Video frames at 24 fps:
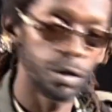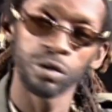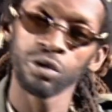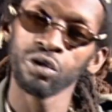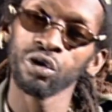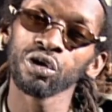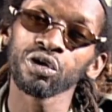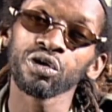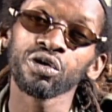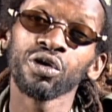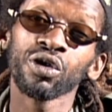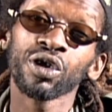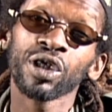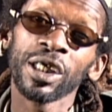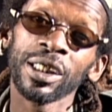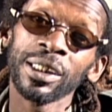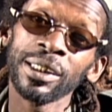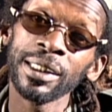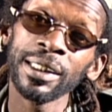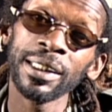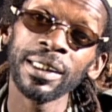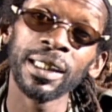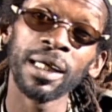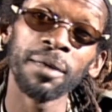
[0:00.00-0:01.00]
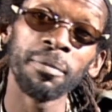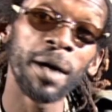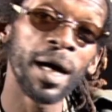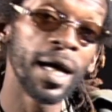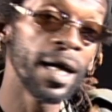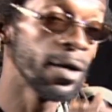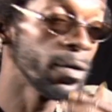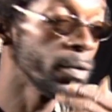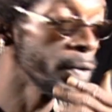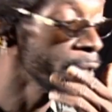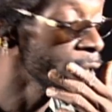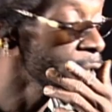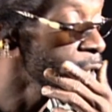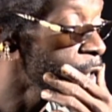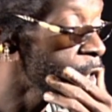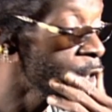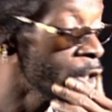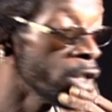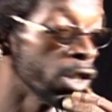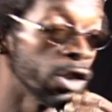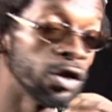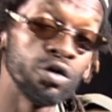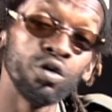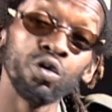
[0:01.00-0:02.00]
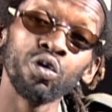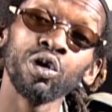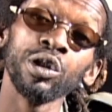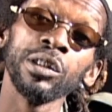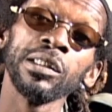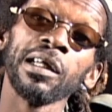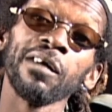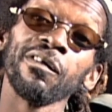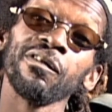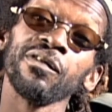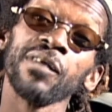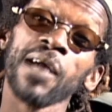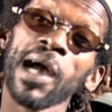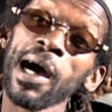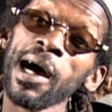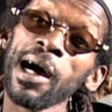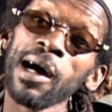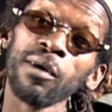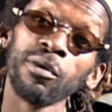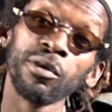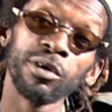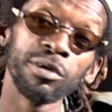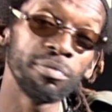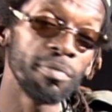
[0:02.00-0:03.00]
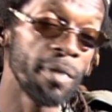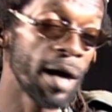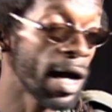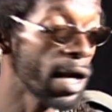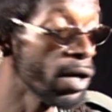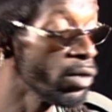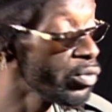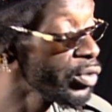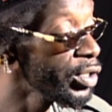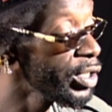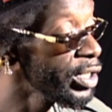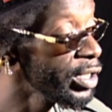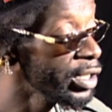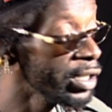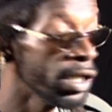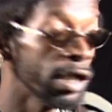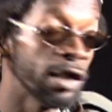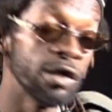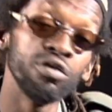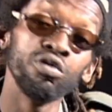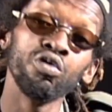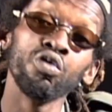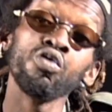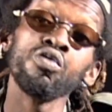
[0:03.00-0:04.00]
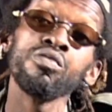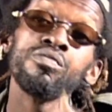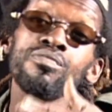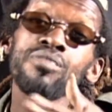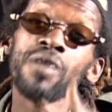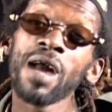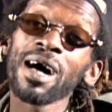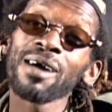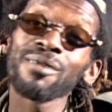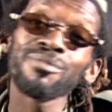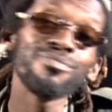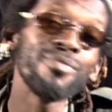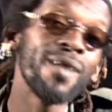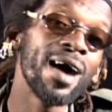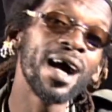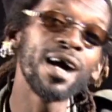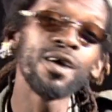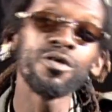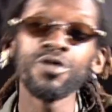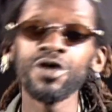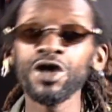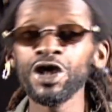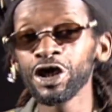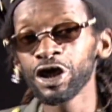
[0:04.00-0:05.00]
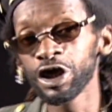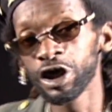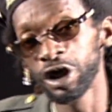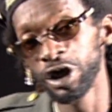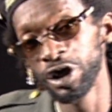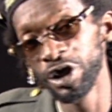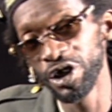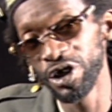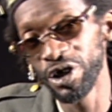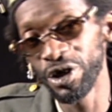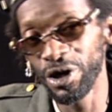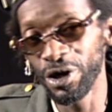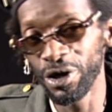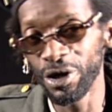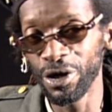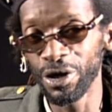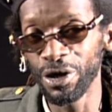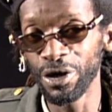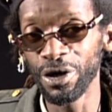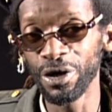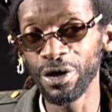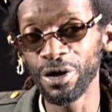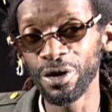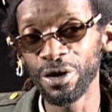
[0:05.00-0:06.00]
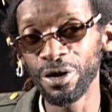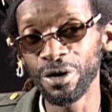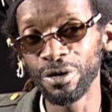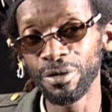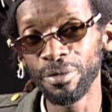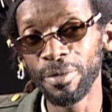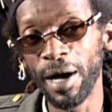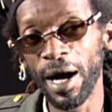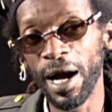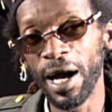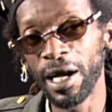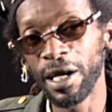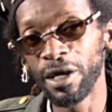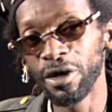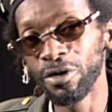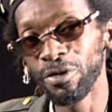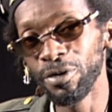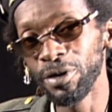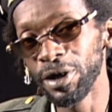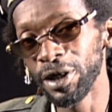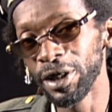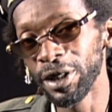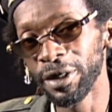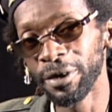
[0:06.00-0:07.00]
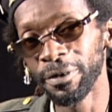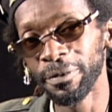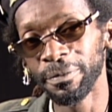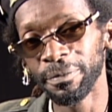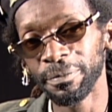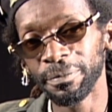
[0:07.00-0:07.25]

Just not get in my way. Don't interfere with my way. Don't block my way. Clear my way.